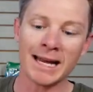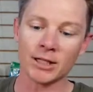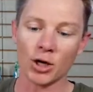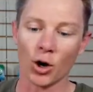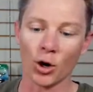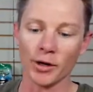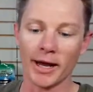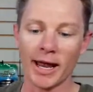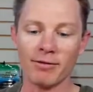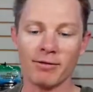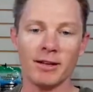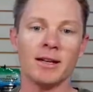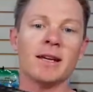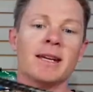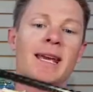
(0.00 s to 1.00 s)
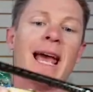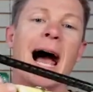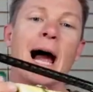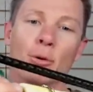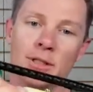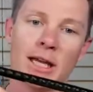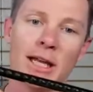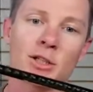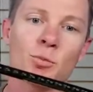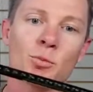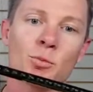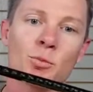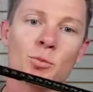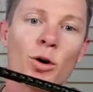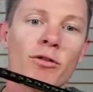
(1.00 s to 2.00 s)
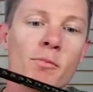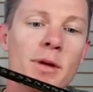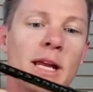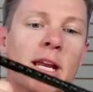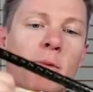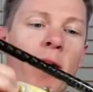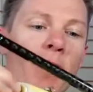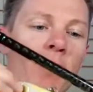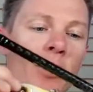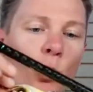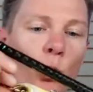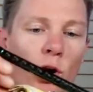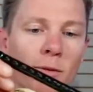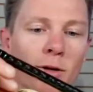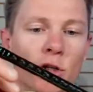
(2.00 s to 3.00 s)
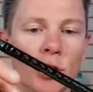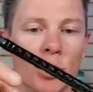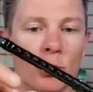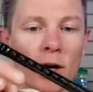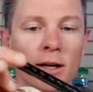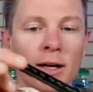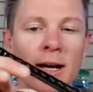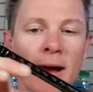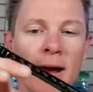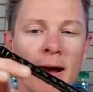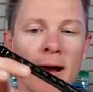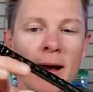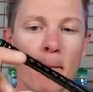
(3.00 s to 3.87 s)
It's called a heavy. I would say it's more of a medium heavy, a worm and jig rod.